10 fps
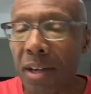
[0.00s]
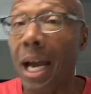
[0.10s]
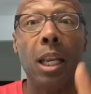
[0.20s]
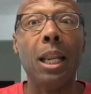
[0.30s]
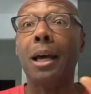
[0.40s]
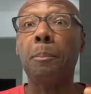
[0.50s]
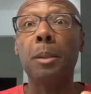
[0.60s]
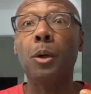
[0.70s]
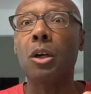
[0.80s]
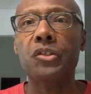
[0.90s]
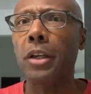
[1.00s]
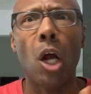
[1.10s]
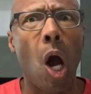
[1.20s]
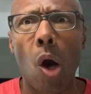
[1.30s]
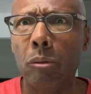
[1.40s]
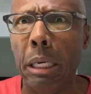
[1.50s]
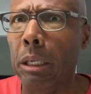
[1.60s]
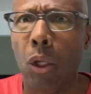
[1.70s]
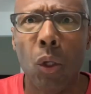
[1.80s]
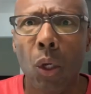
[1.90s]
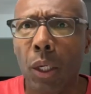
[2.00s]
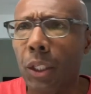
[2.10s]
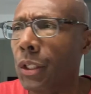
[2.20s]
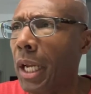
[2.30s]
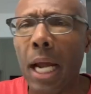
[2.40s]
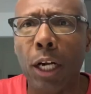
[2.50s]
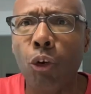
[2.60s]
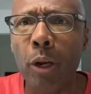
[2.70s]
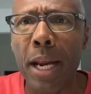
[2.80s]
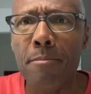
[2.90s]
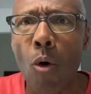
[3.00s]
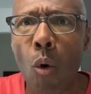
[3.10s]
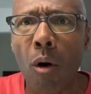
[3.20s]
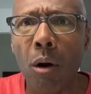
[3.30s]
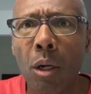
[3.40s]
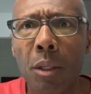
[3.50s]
Now, a lot of people are going to say, no, they're not creating more.